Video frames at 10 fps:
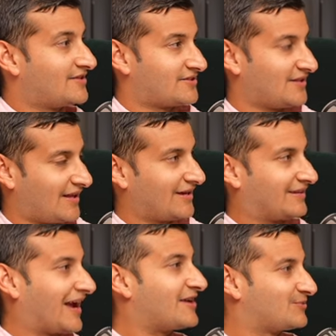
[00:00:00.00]
And this is like
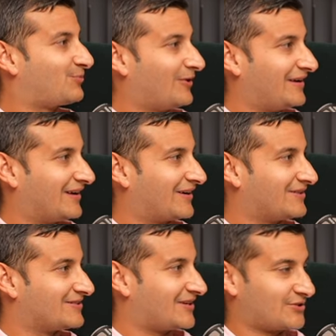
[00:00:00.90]
a case in point here
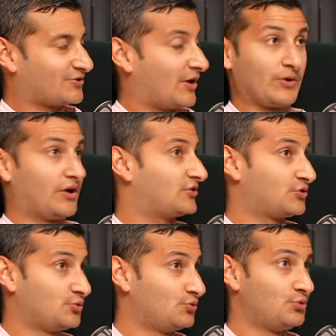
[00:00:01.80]
because I told you like we
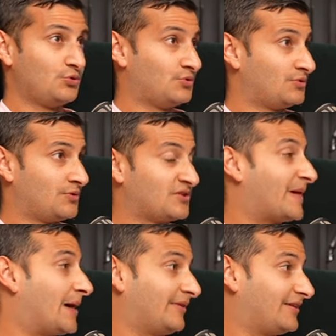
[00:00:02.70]
got two spam